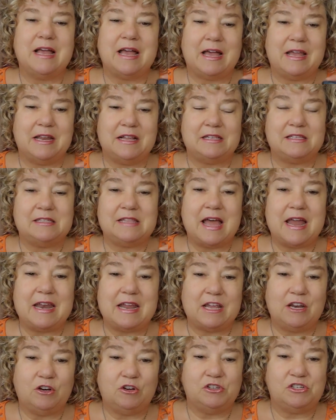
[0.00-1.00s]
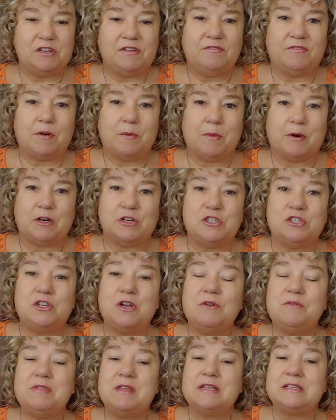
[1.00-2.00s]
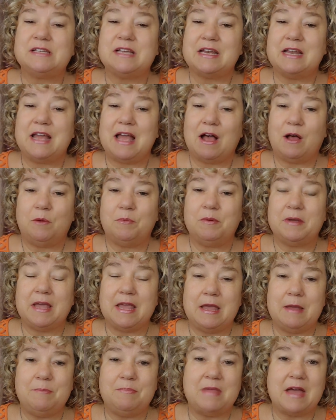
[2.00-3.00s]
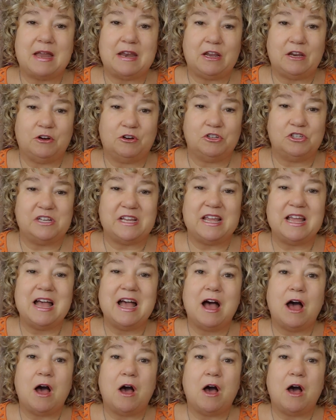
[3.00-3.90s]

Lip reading: And it's that energy from our stone that's going to help keep that energy